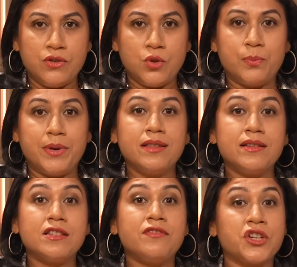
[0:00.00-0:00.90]
to bring
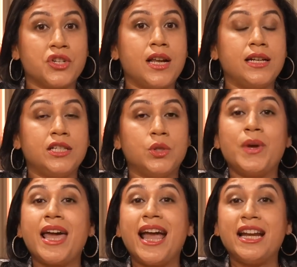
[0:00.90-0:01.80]
this functionality to
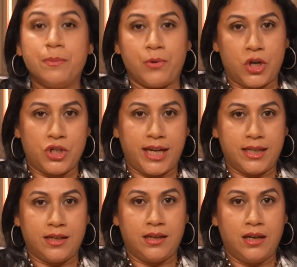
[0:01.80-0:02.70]
any project.